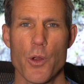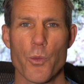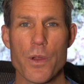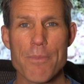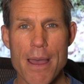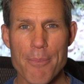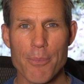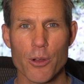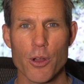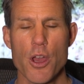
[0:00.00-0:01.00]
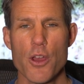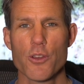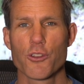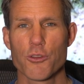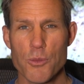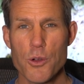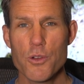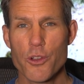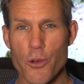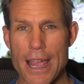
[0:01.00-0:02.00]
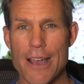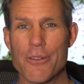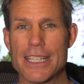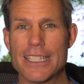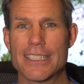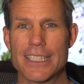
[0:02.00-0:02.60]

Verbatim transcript: Remember, smooth ground is